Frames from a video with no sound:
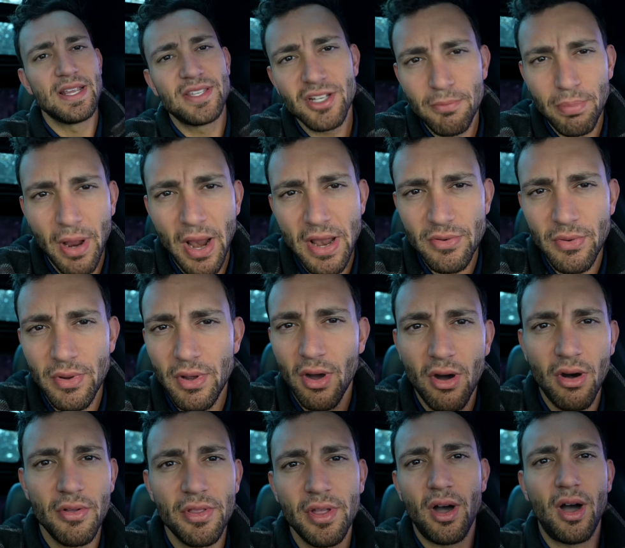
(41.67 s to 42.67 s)
I still plan on doing
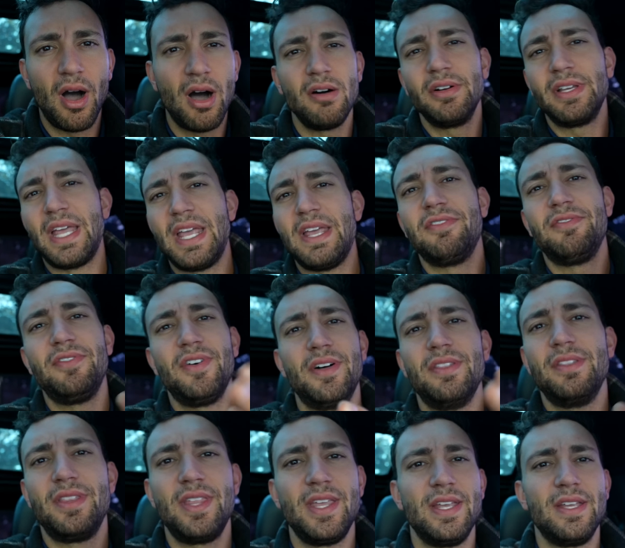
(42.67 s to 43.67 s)
all the holiday
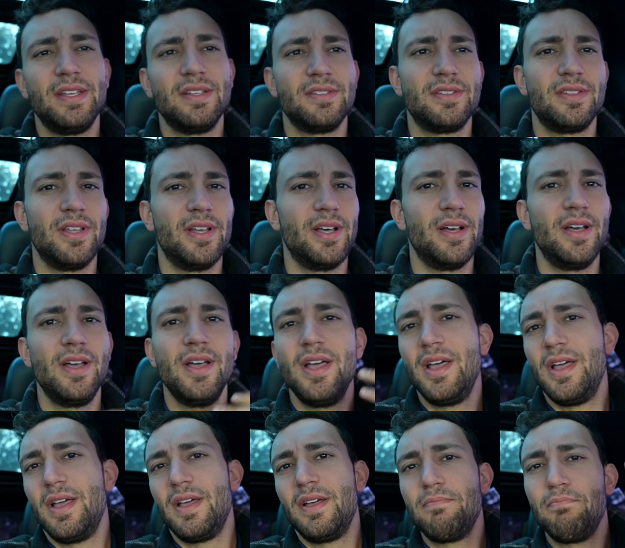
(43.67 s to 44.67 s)
fun things, the
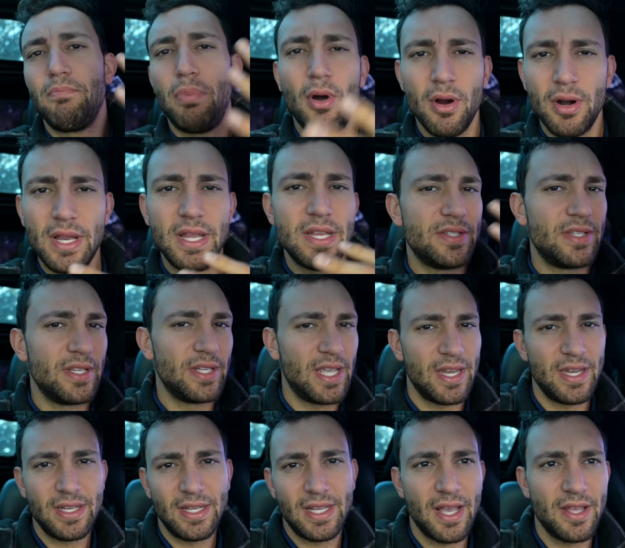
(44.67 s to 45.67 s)
parties, the
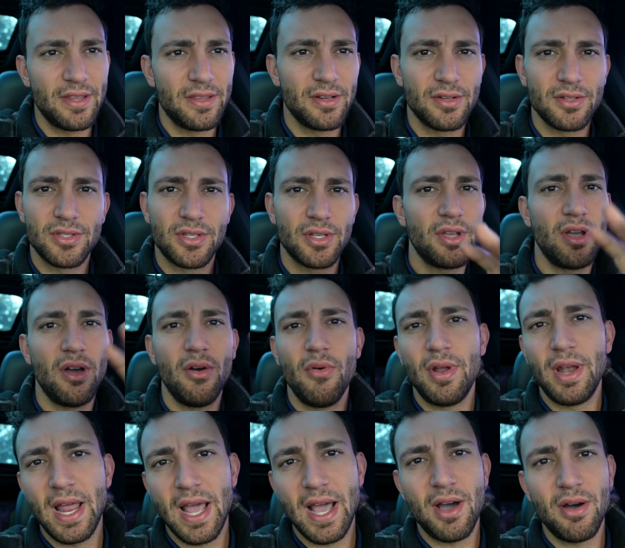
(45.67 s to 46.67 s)
get togethers, the
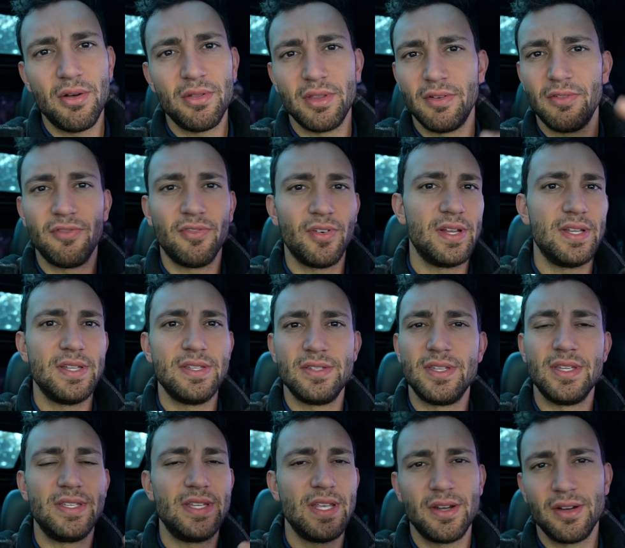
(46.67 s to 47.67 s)
going out, the friends,
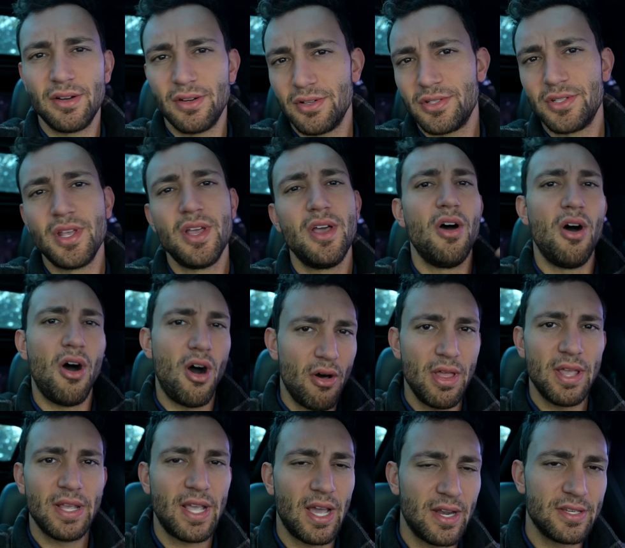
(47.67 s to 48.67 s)
the dinners, all
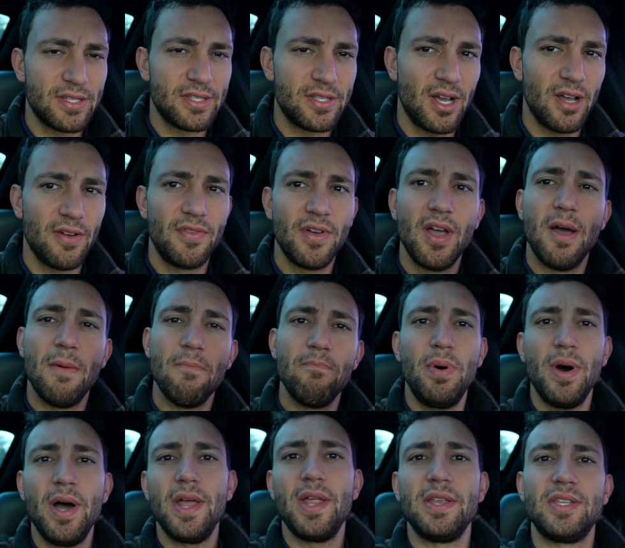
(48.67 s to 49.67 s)
that kind of stuff.
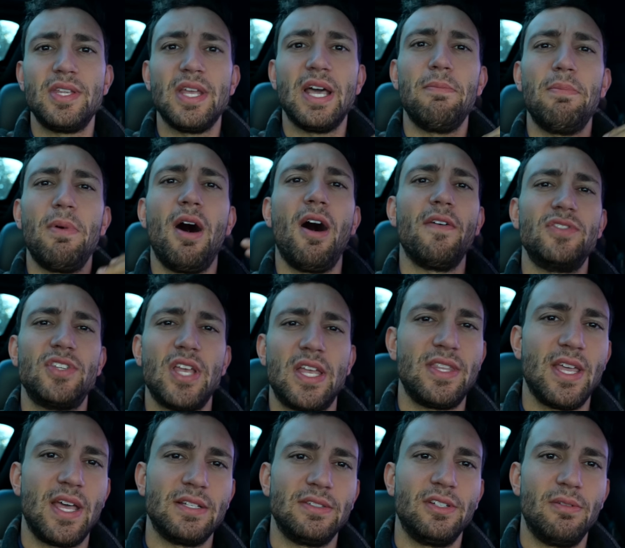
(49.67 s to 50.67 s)
But to help offset
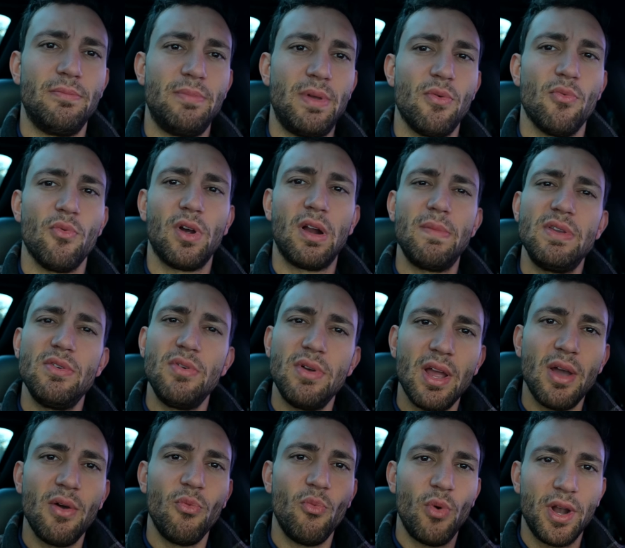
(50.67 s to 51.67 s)
that a little bit, we're gonna be doing
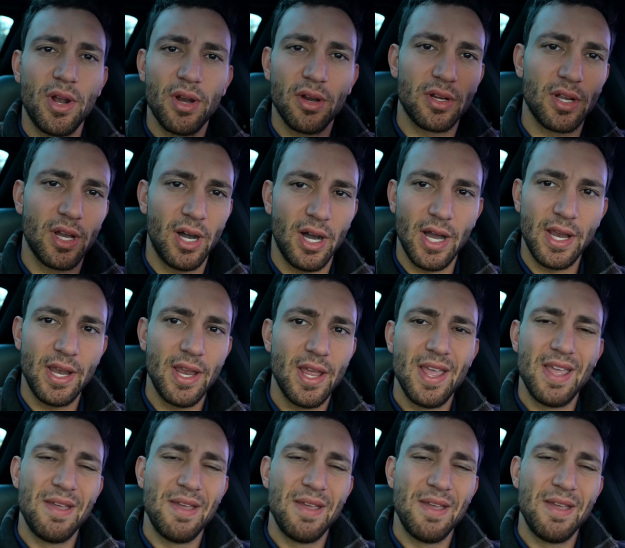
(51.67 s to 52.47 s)
a winter cut.